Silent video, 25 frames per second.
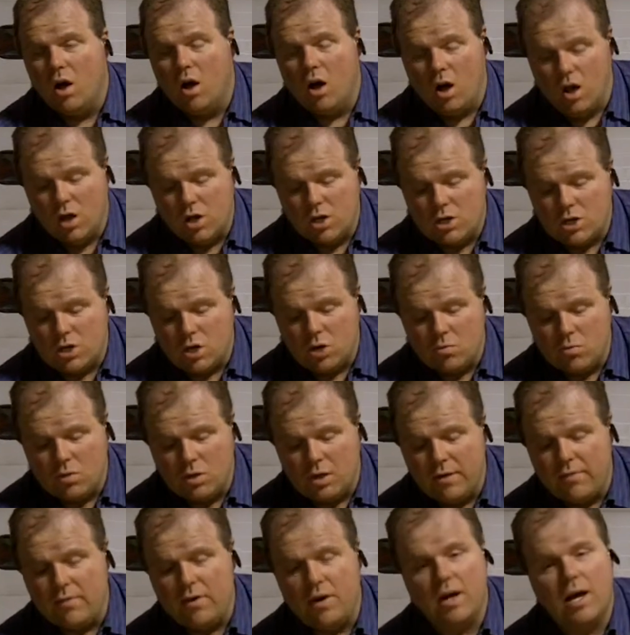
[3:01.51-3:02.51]
Also,
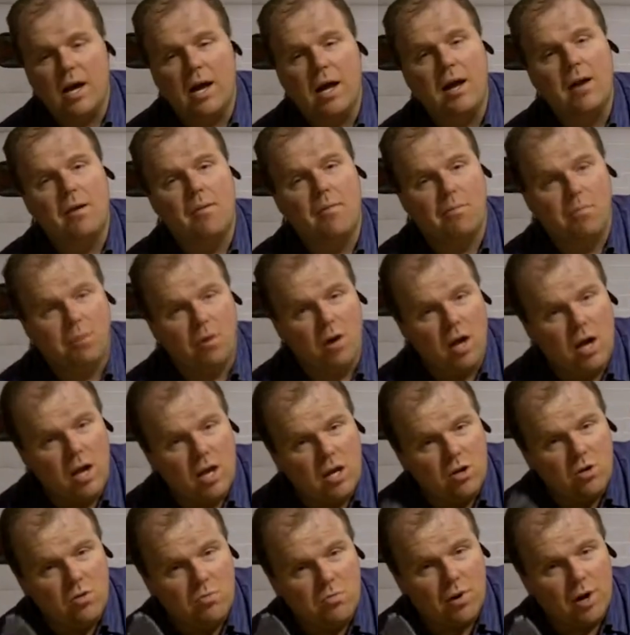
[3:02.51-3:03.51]
believe it or not,
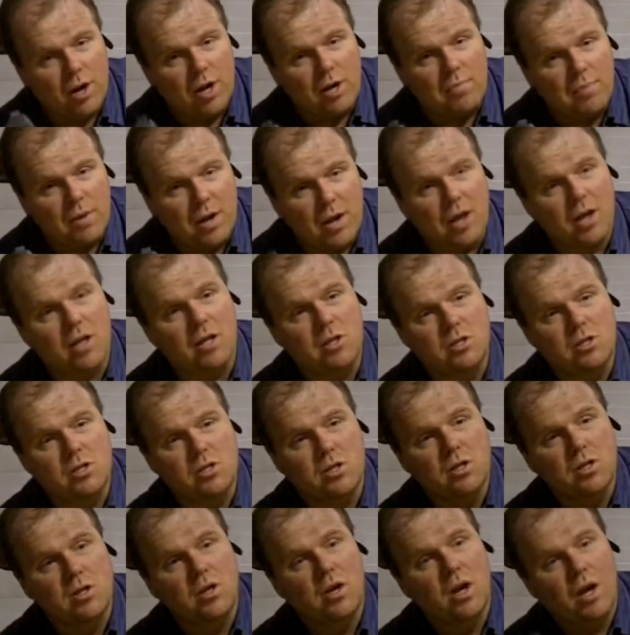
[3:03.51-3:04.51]
brand new brake pads
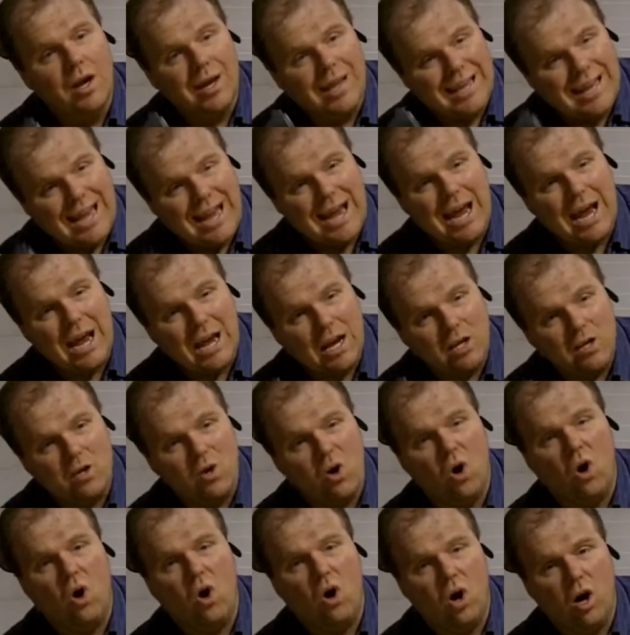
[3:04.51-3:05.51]
can
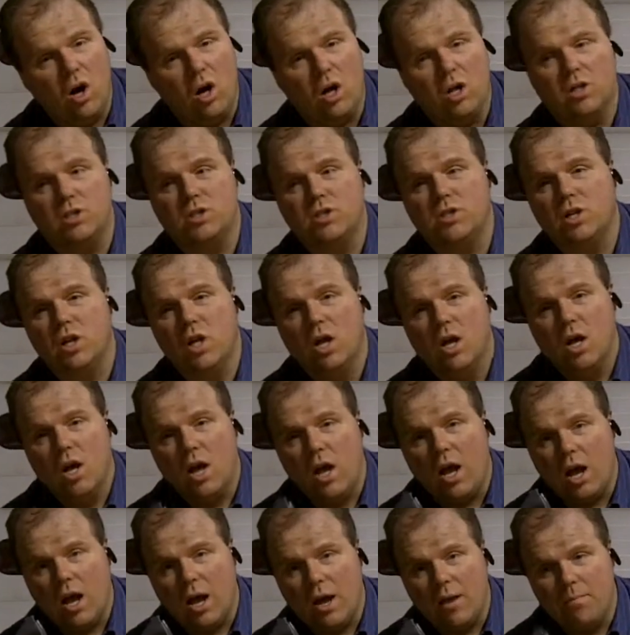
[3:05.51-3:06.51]
cause
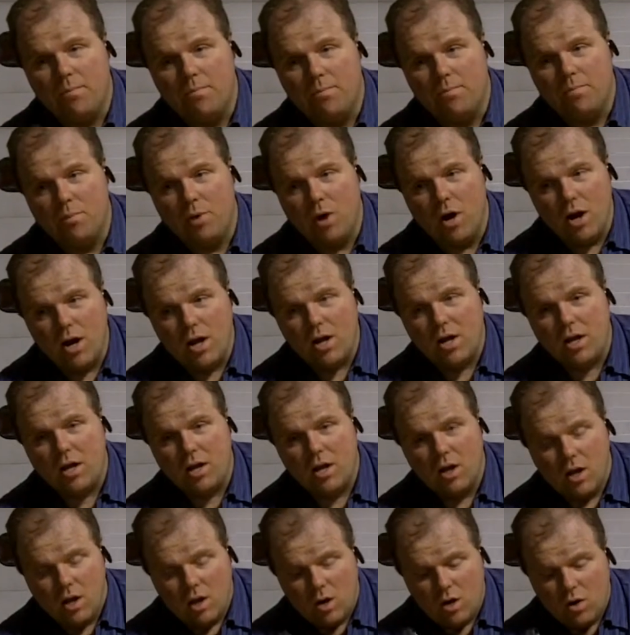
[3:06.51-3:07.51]
a brake
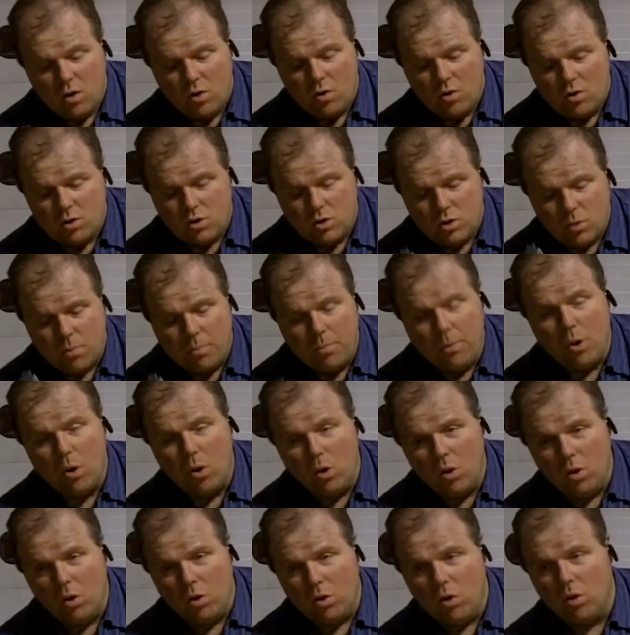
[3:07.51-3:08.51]
to
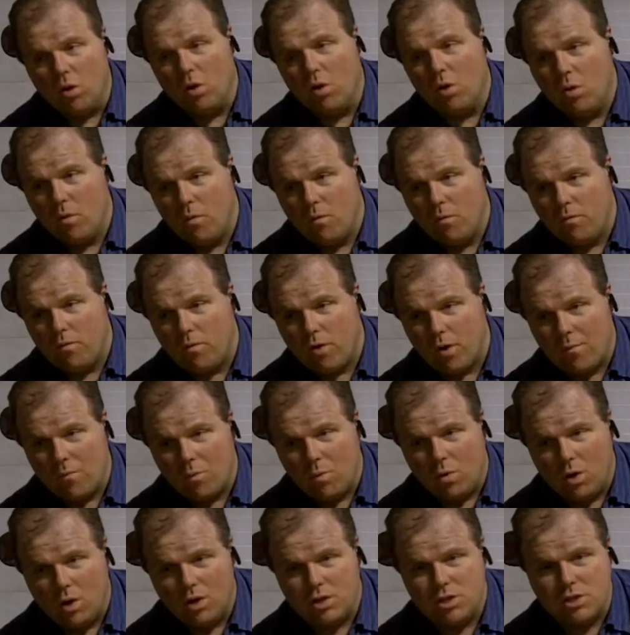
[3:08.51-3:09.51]
pull
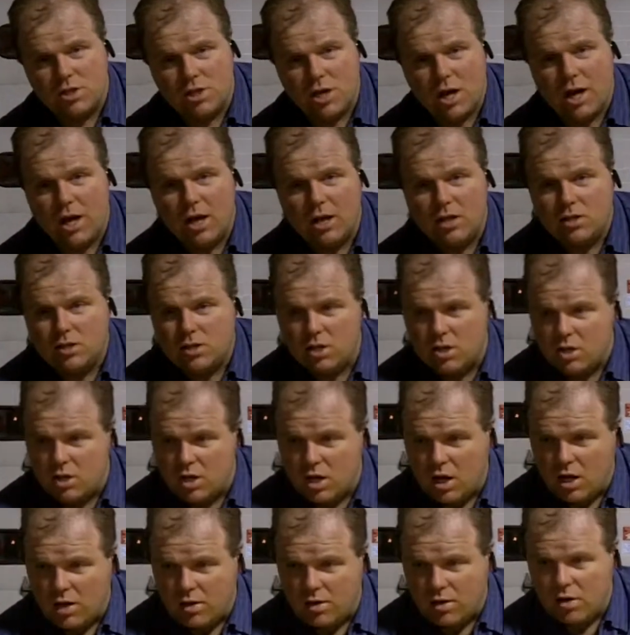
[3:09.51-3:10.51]
from one side to
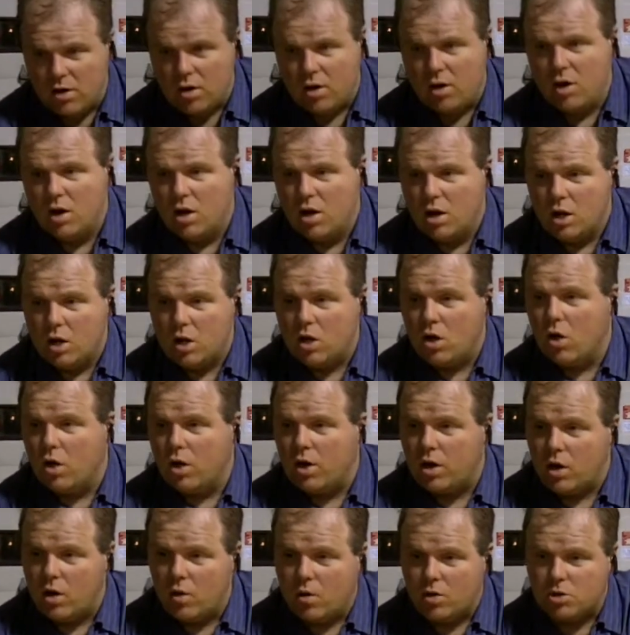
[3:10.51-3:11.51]
the other. You know,
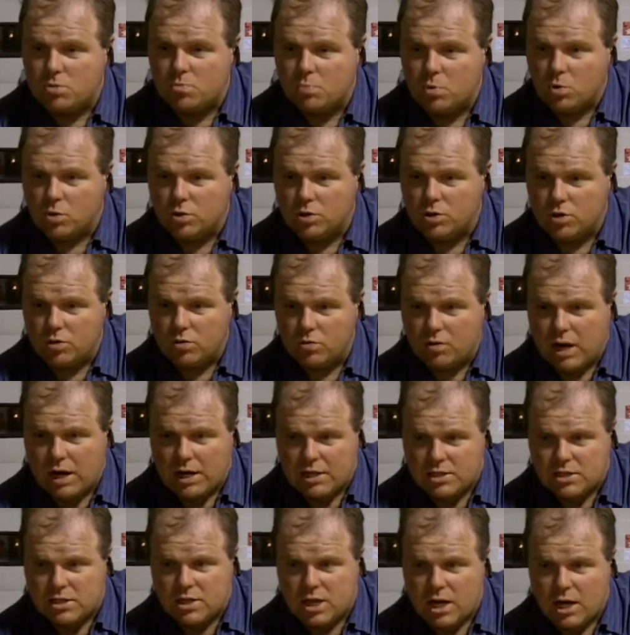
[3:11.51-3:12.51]
it can always pull to the
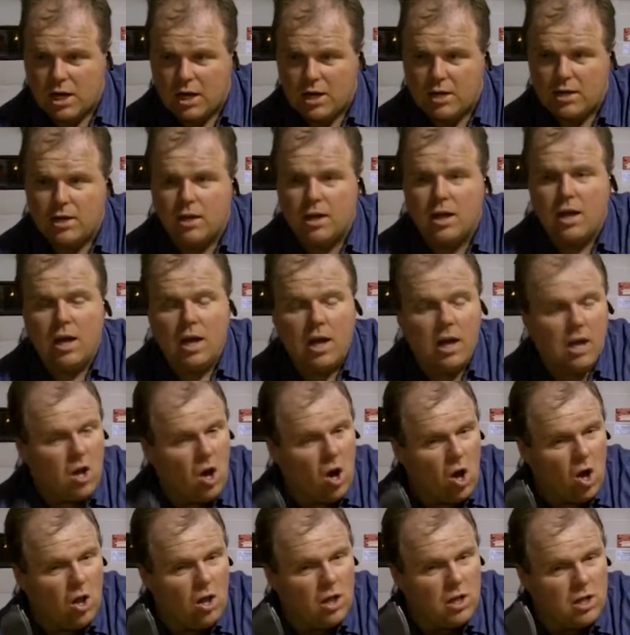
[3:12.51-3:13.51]
right side, and
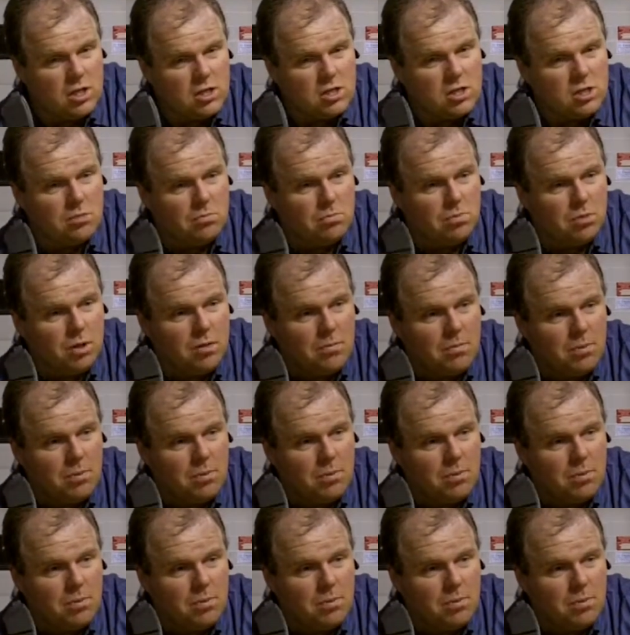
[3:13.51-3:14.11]
all it can simply